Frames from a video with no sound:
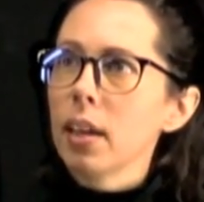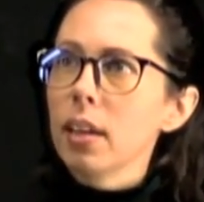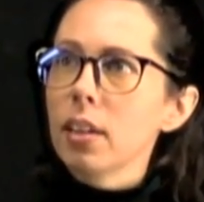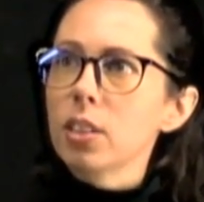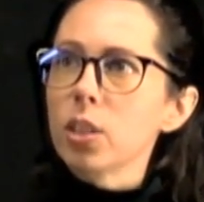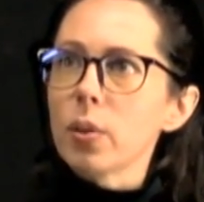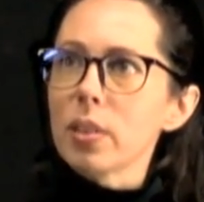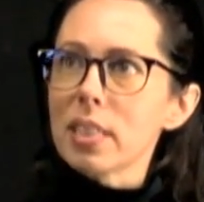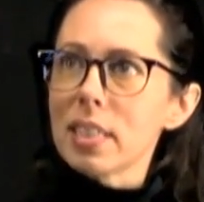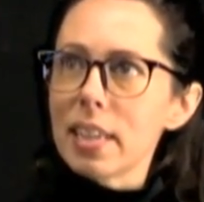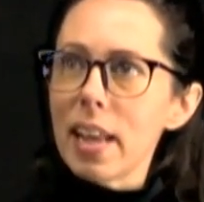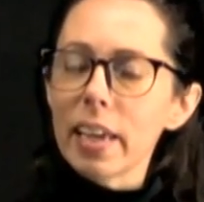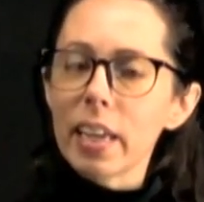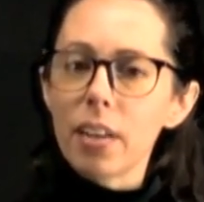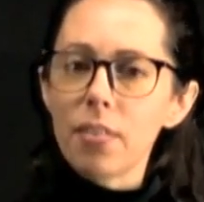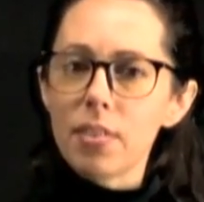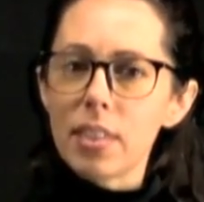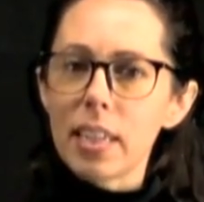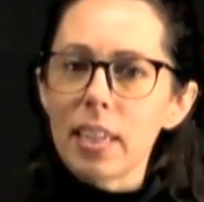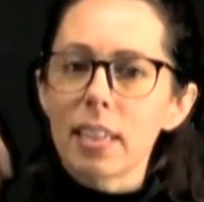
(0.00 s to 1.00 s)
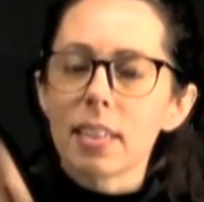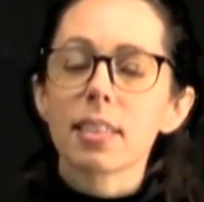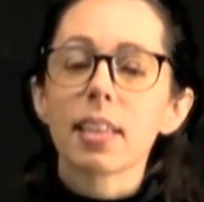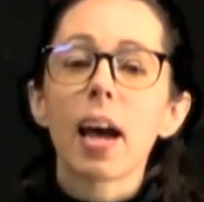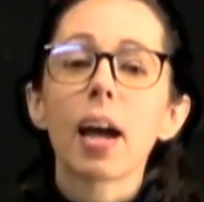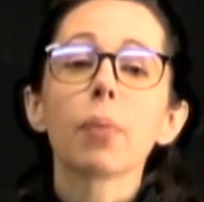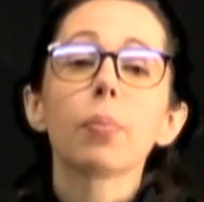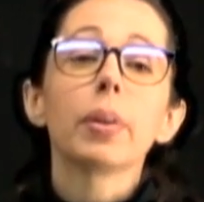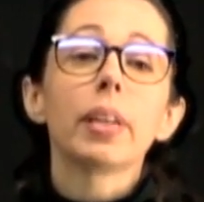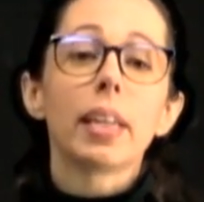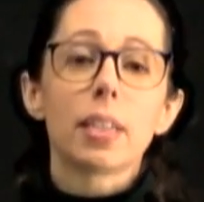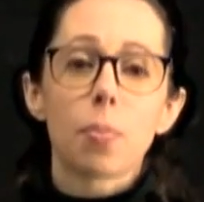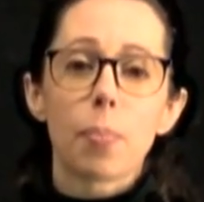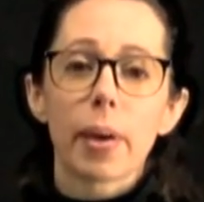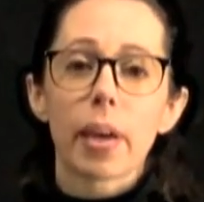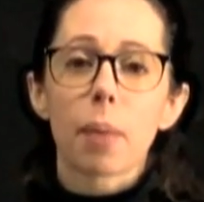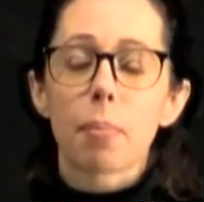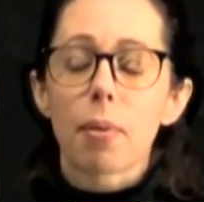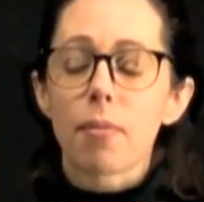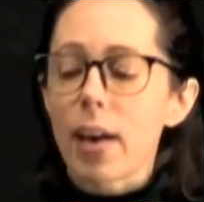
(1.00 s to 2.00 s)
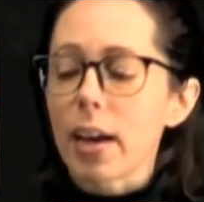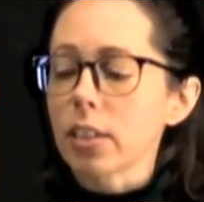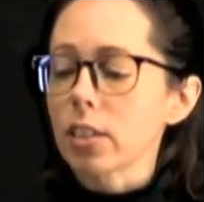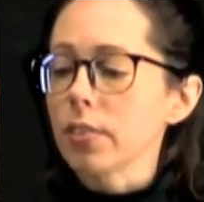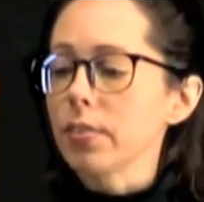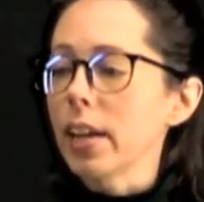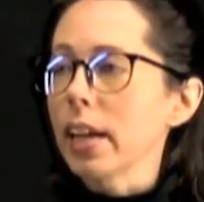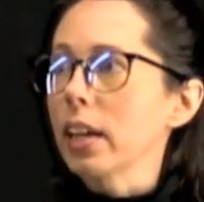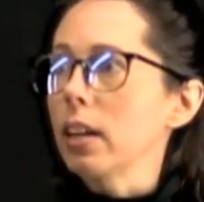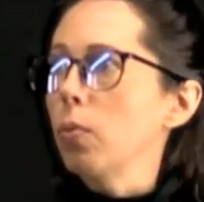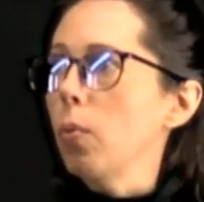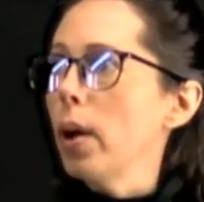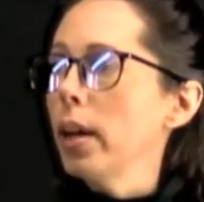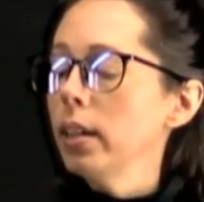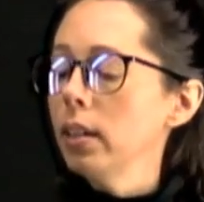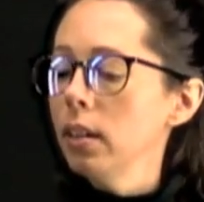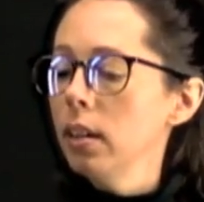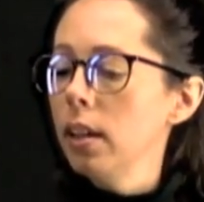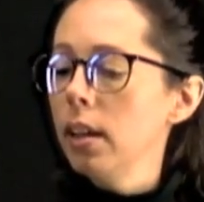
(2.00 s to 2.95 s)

So it's negative z inside. We need to pick up a factor of negative 1.